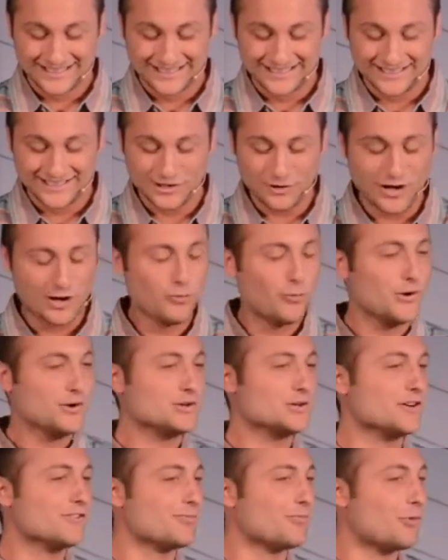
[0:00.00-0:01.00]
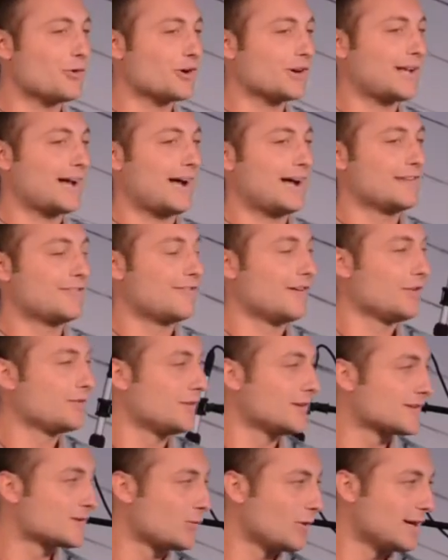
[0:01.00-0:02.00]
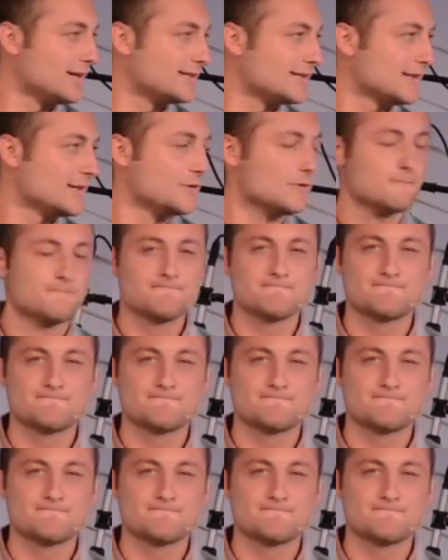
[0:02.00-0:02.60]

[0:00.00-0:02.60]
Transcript: You know, I wonder if Mordecai felt this way too.